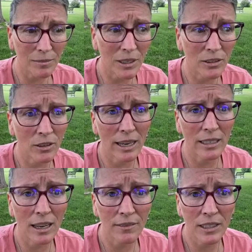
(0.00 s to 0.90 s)
because they're like,
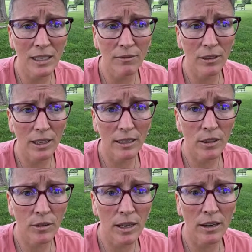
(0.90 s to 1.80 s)
I've seen them for like
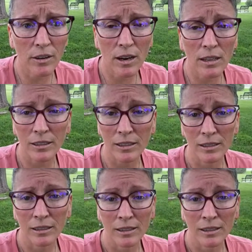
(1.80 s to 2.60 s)
$300.